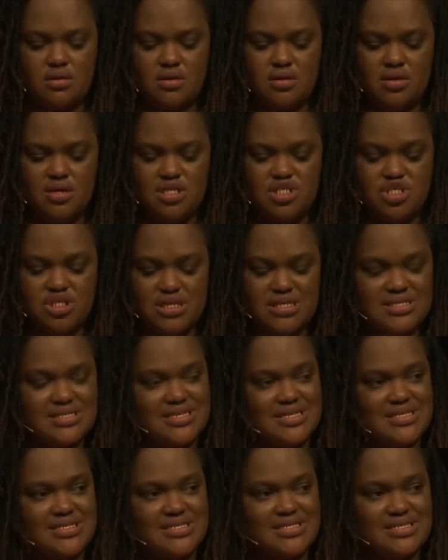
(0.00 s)

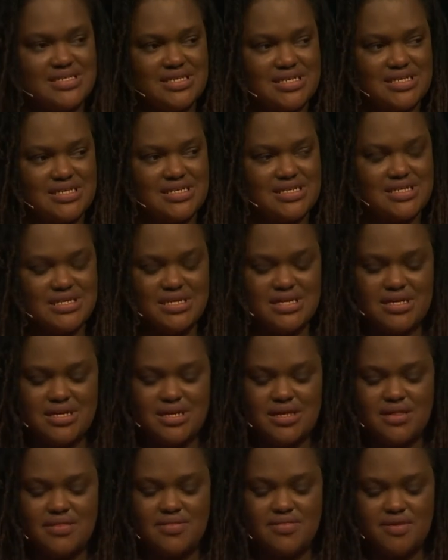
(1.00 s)
Jesus did
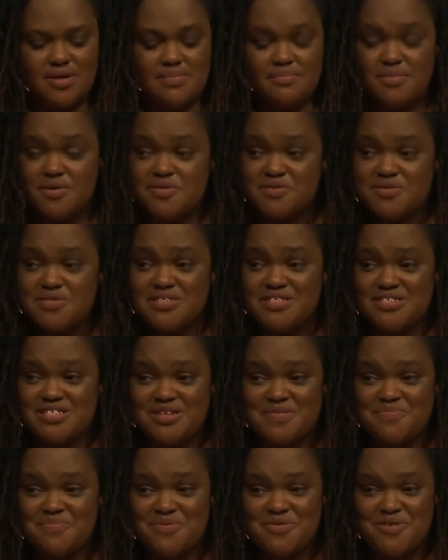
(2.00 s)
the most
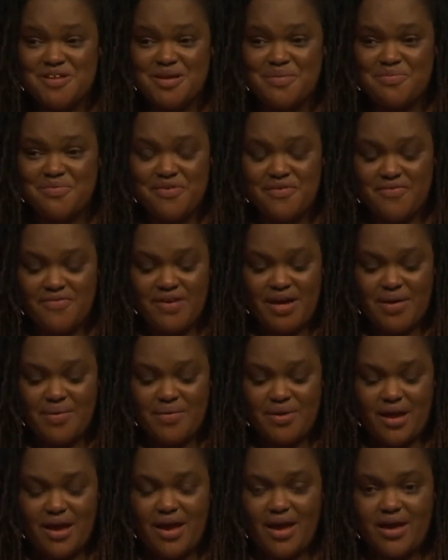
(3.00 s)
simple and
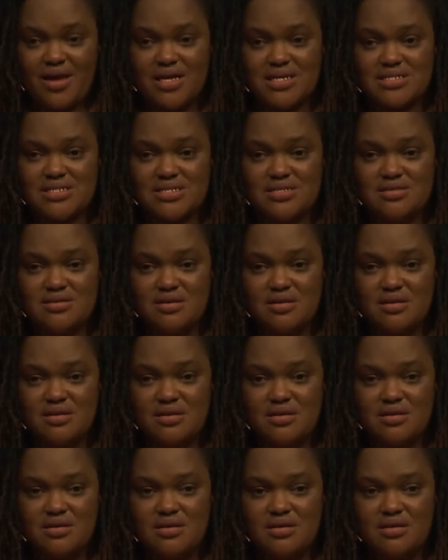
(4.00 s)
profound act.
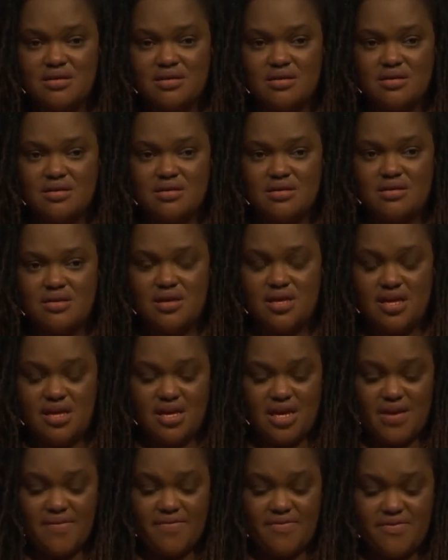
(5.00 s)
He
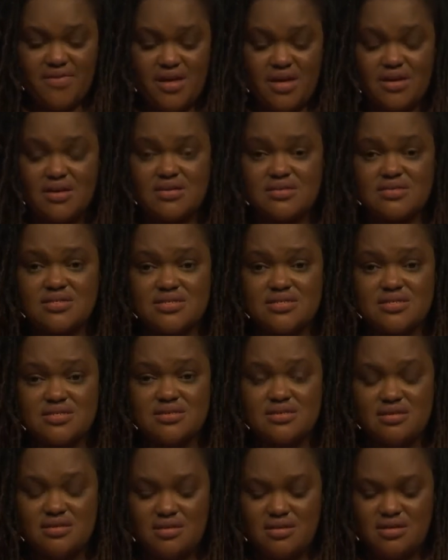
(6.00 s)
gave thanks.
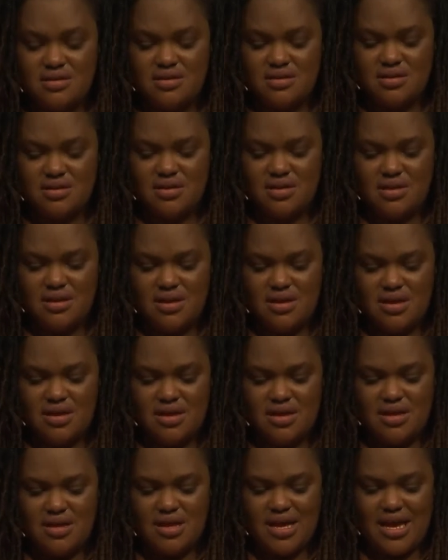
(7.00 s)

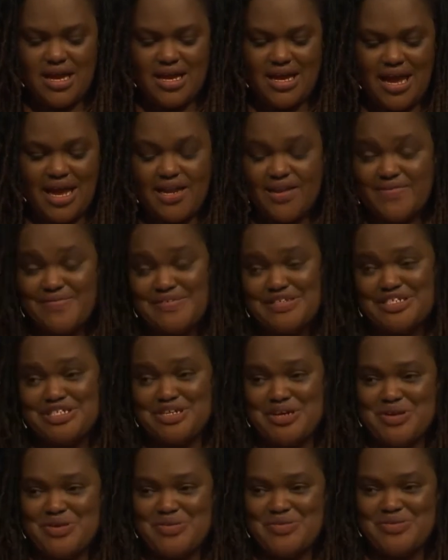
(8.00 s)
I kind of
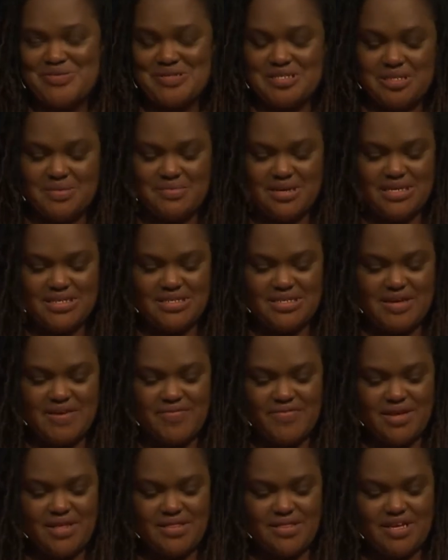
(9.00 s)
chuckle to myself
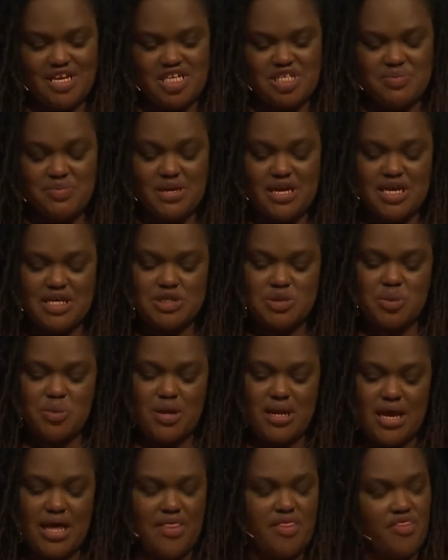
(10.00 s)
at this because
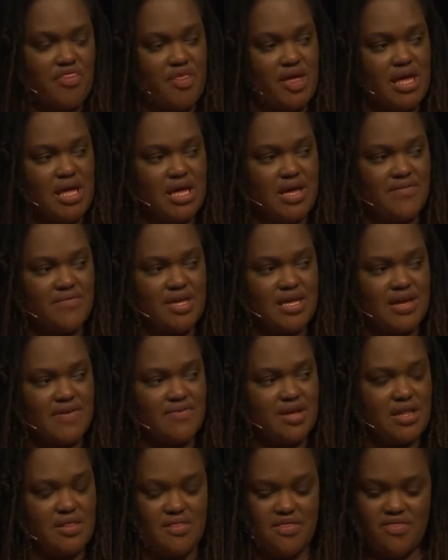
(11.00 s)
when I think of
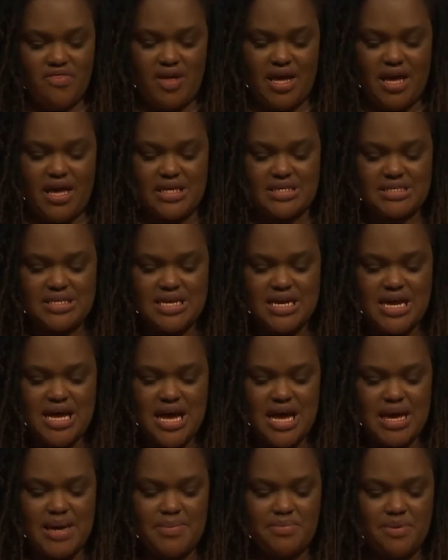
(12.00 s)
giving thanks,
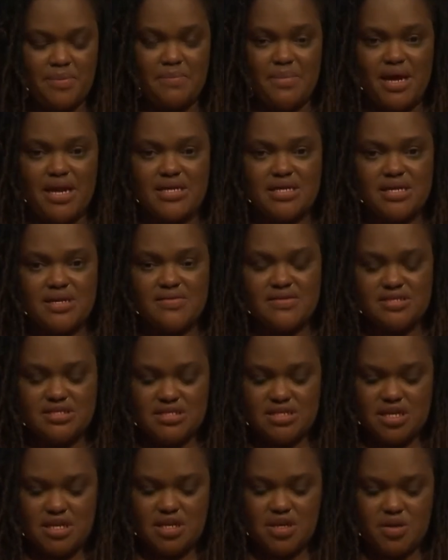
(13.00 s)
I am reminded of
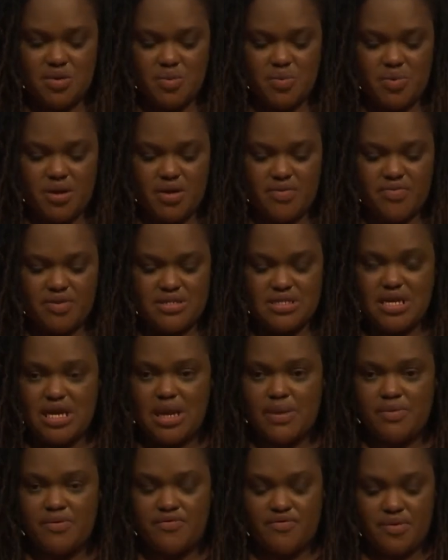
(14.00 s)
sitting around the
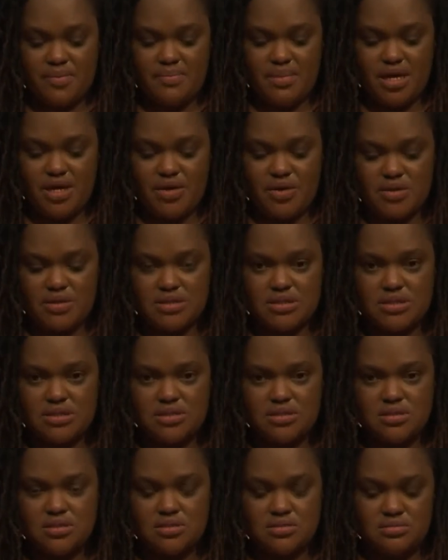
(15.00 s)
table for meals.
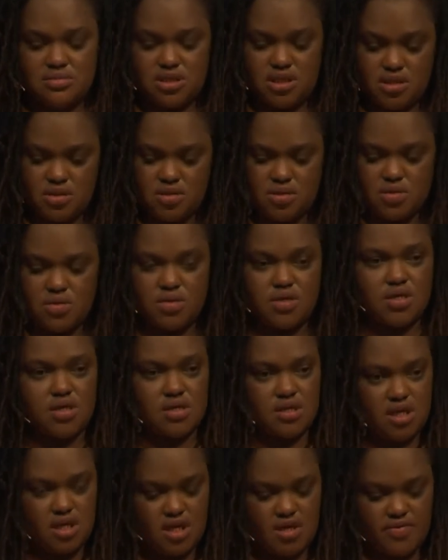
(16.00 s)
Dear Lord,
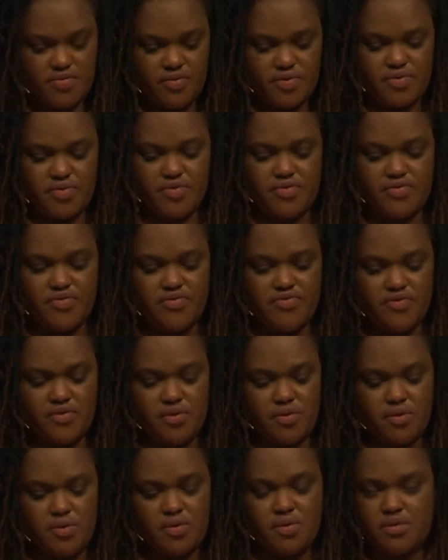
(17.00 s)
thank You for this
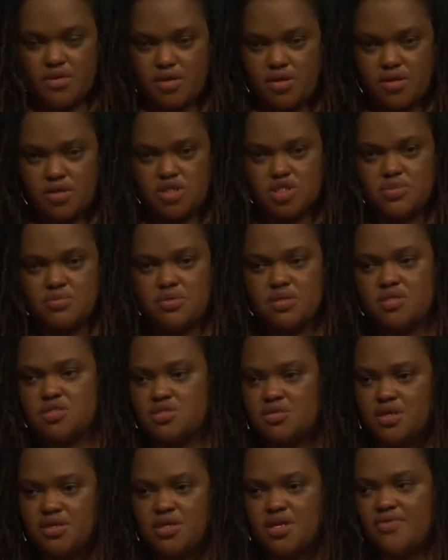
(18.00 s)
food and the nourishment and
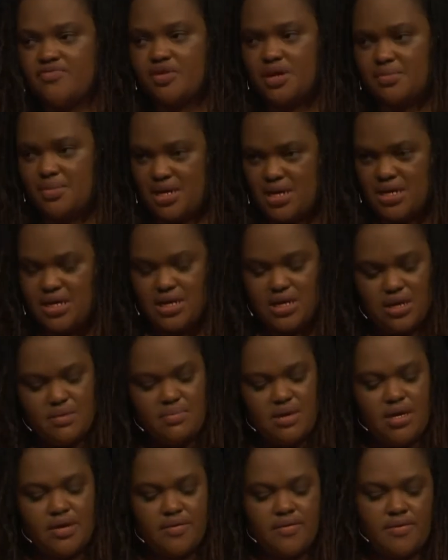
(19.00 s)
strength of our body.
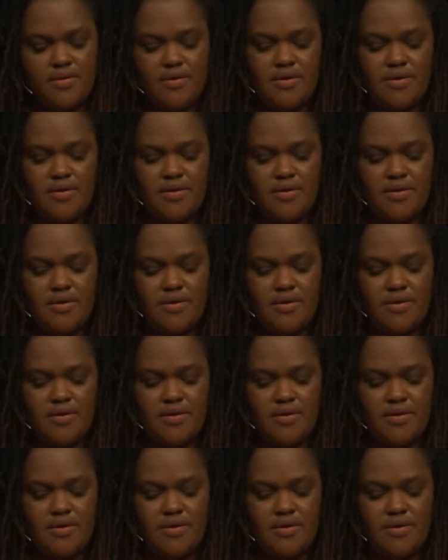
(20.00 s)
Amen.